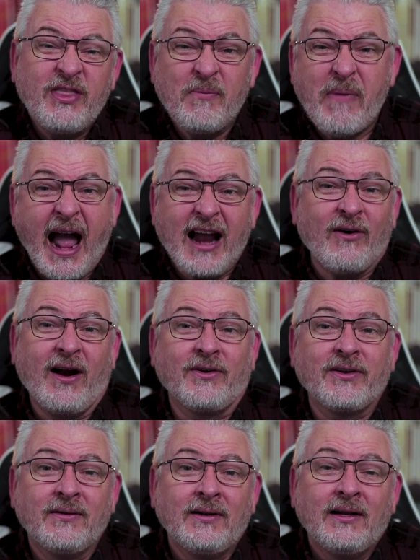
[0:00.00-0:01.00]
in the
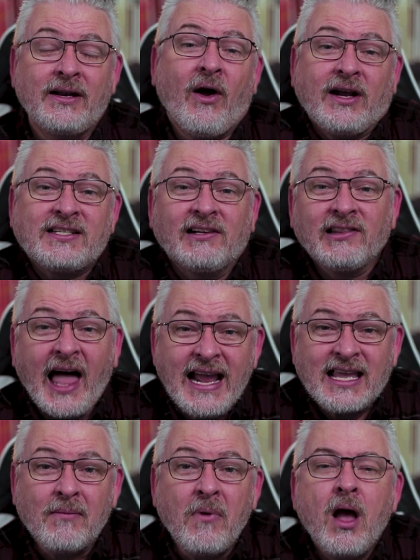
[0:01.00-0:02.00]
background. Now, I still
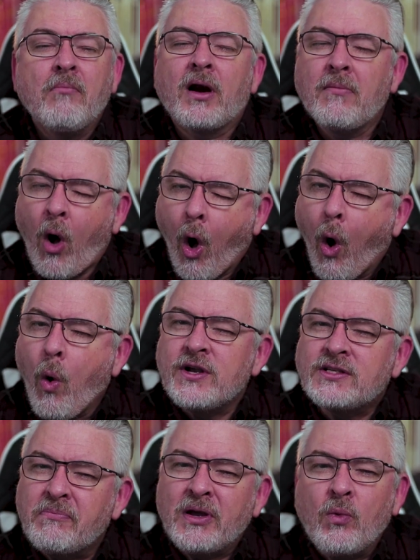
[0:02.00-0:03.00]
like him, but I'm
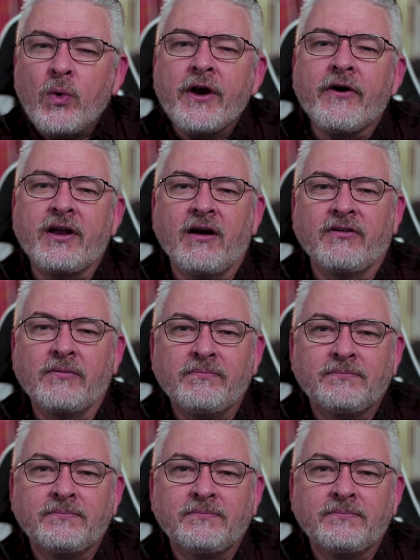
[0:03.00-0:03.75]
always a bit weary of him.